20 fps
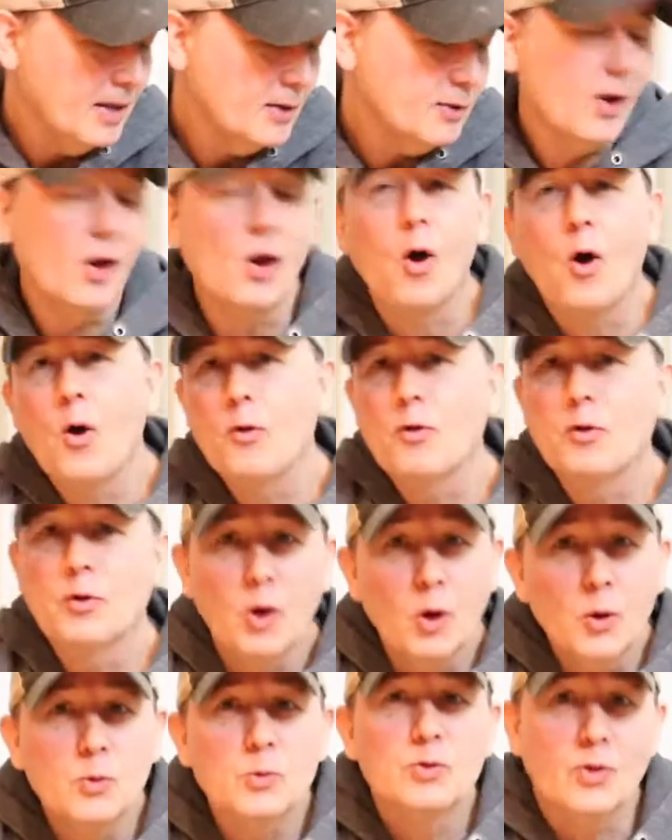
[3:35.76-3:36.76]
it's got all the
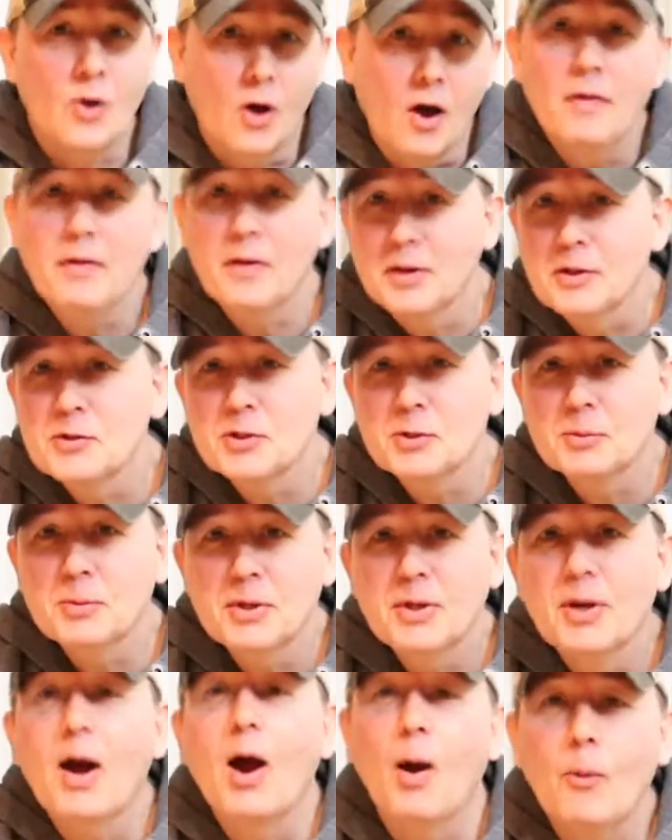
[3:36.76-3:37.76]
notes on the
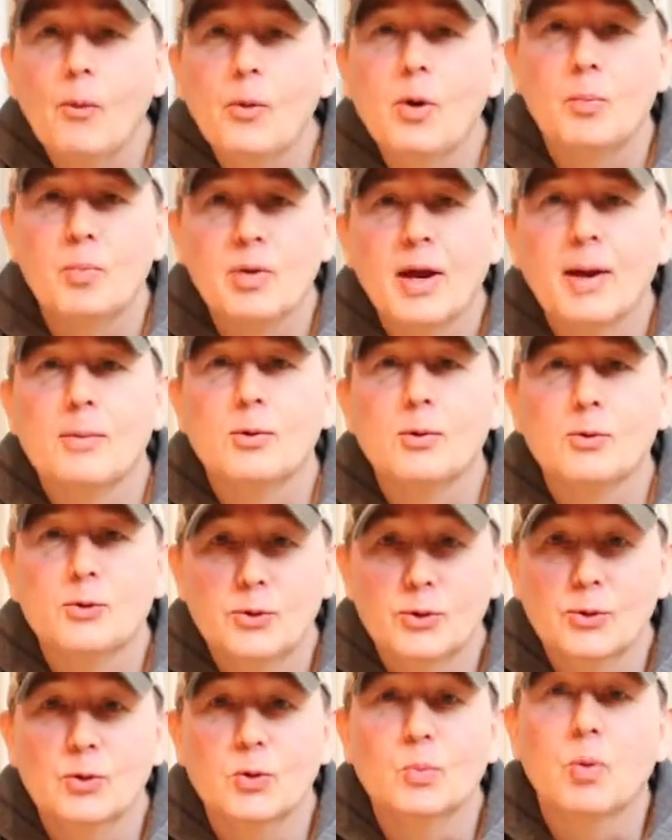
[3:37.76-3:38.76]
instrument, I want to be able
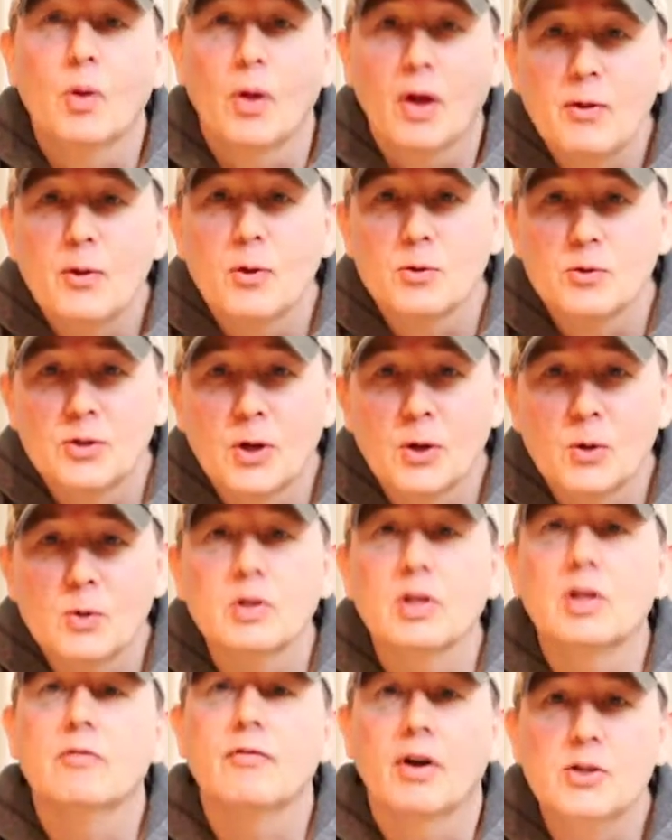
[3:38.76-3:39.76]
to play those notes
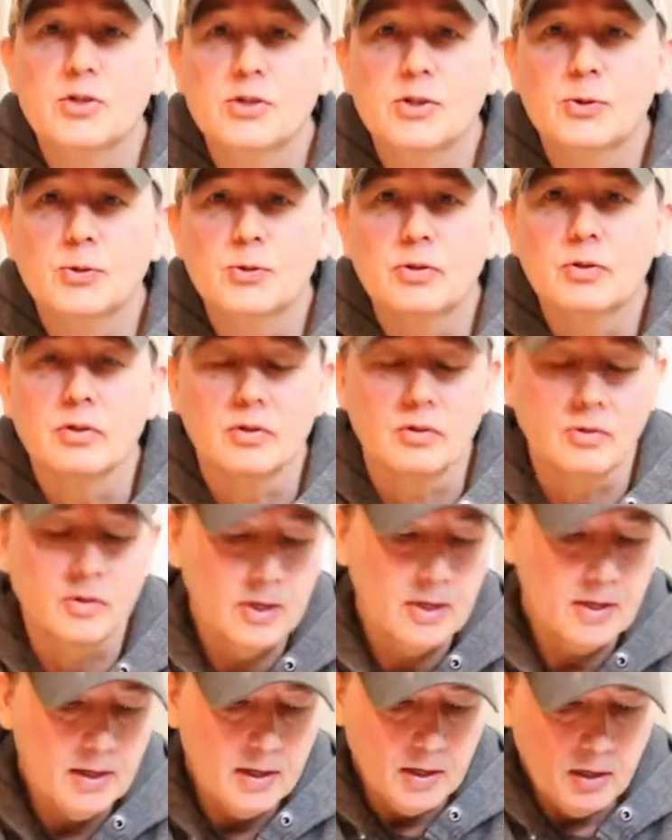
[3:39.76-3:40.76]
if I choose to
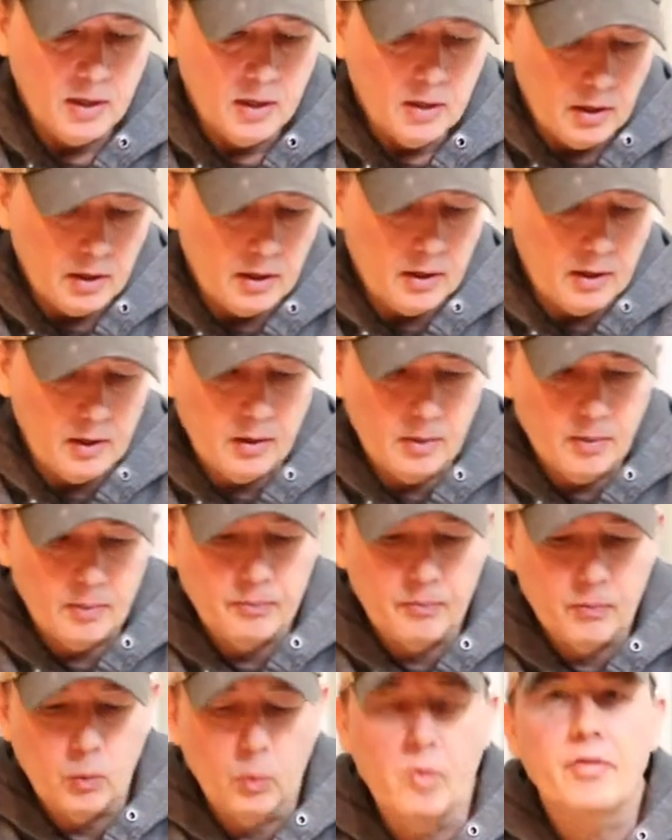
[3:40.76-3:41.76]

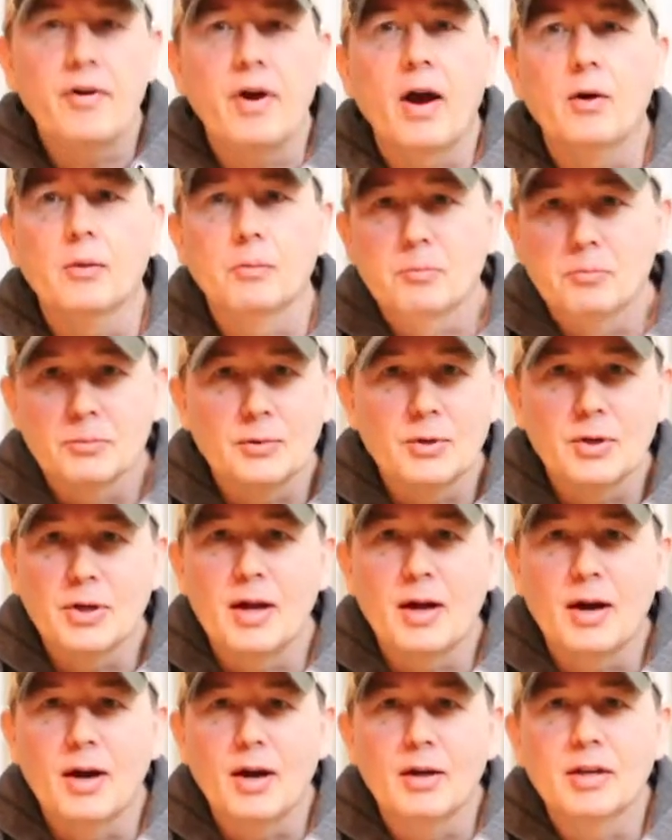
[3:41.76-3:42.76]
without
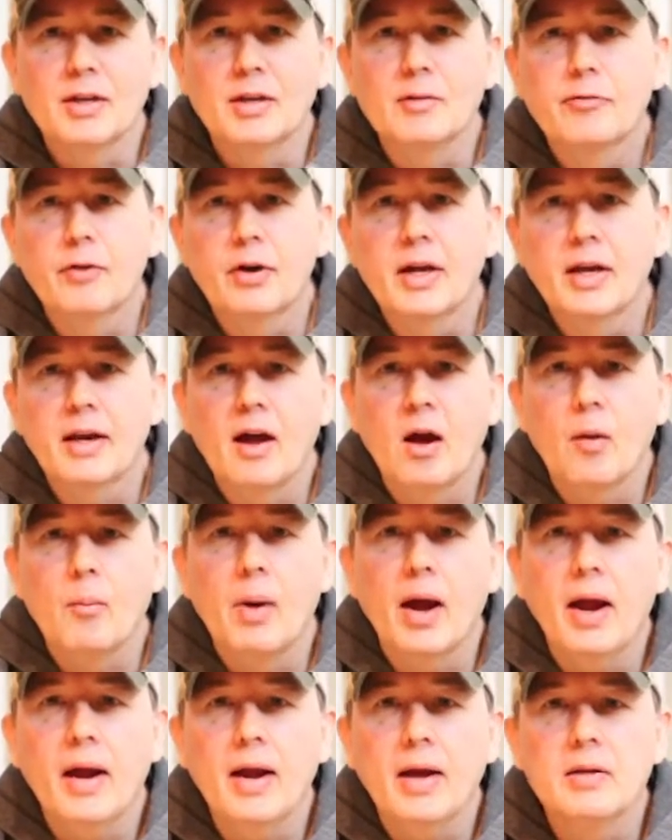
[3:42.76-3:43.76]
freaking out
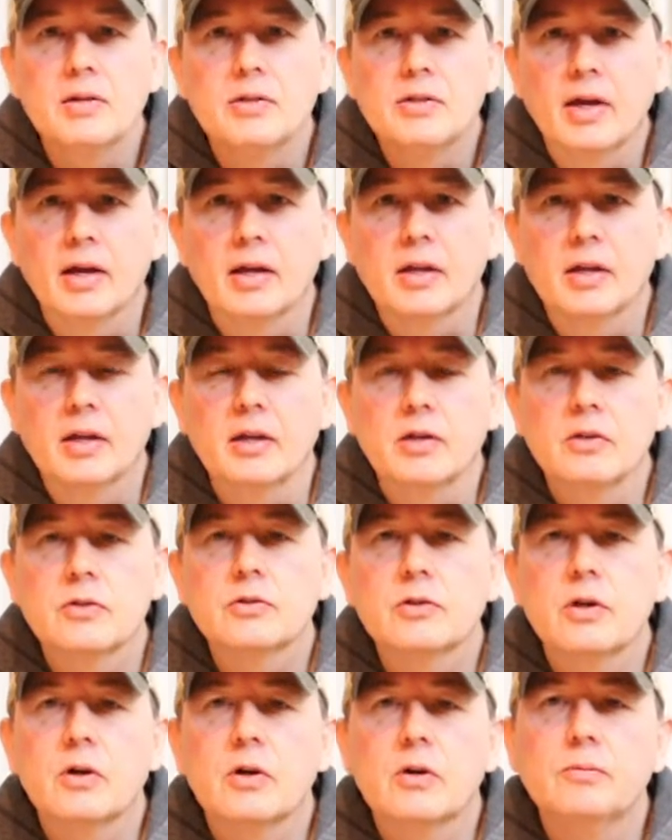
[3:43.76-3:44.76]
my hand technique.
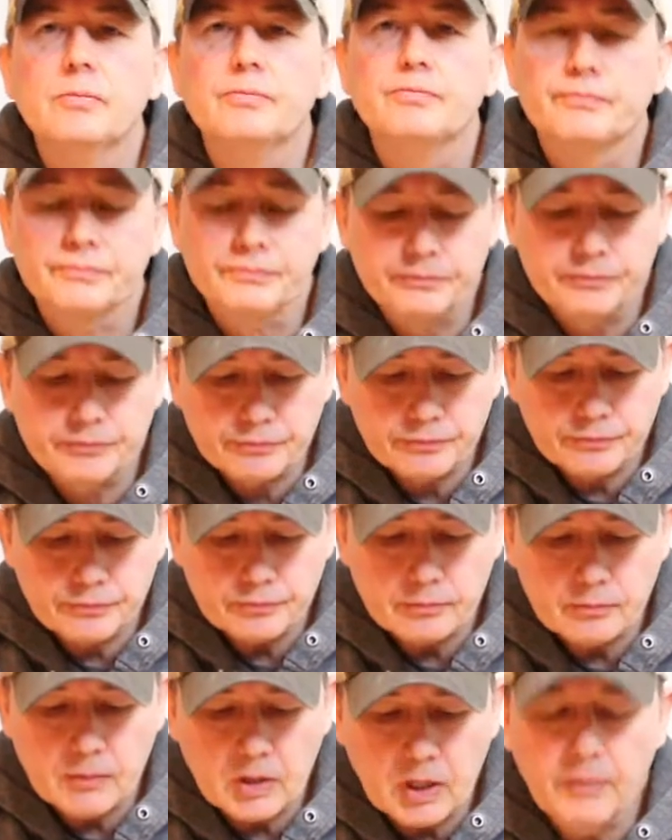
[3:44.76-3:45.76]
So
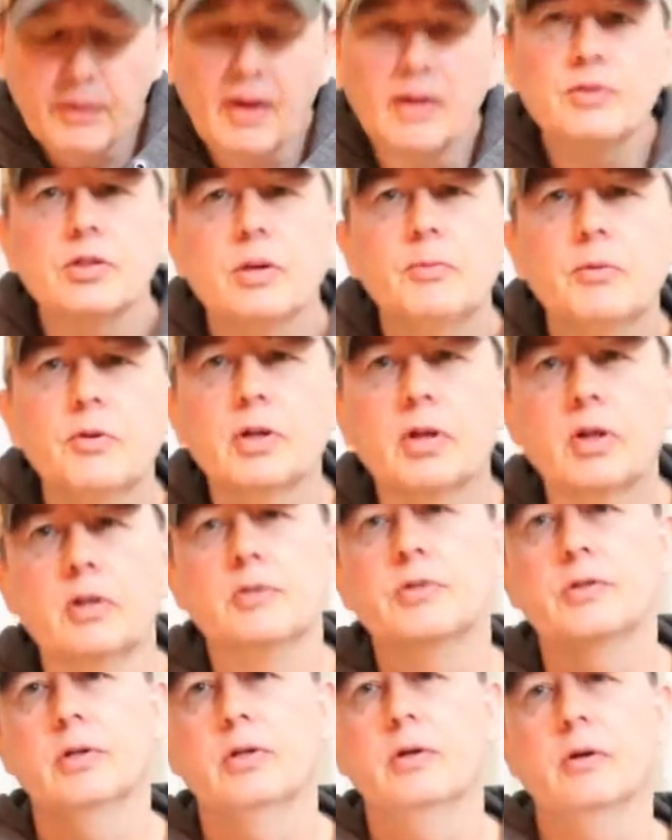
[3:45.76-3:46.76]
that's something to
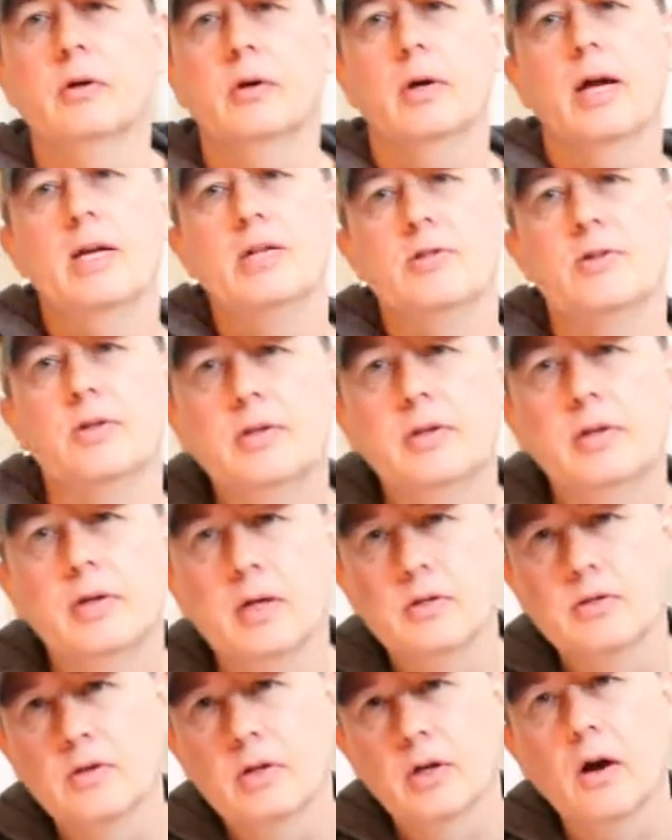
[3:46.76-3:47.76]
consider, is
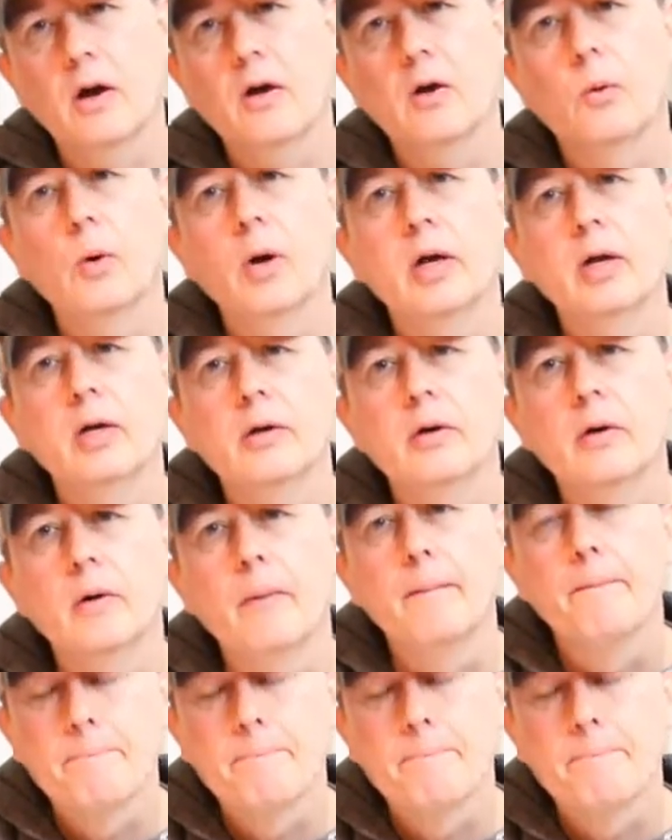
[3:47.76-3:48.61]
the cutaway here.